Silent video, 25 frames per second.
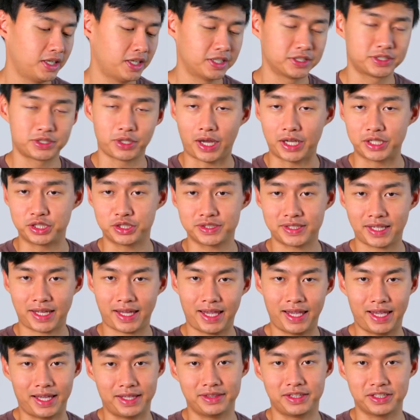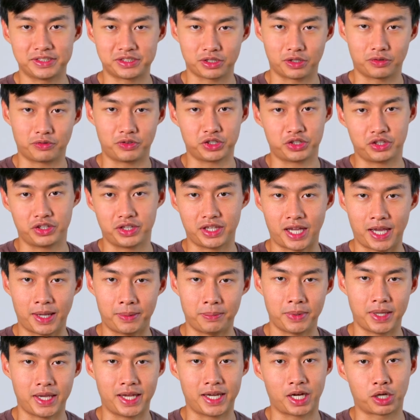So I just hand this over to
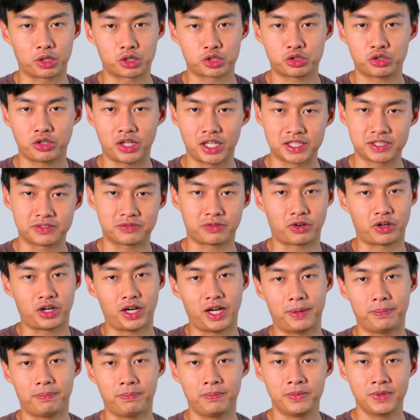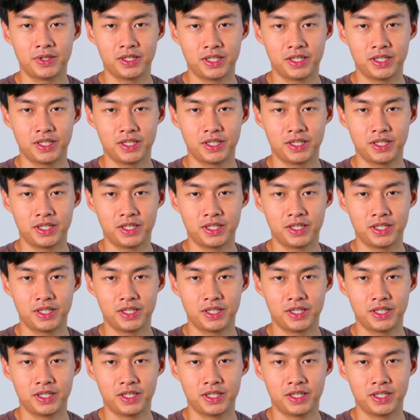them and I'll transfer it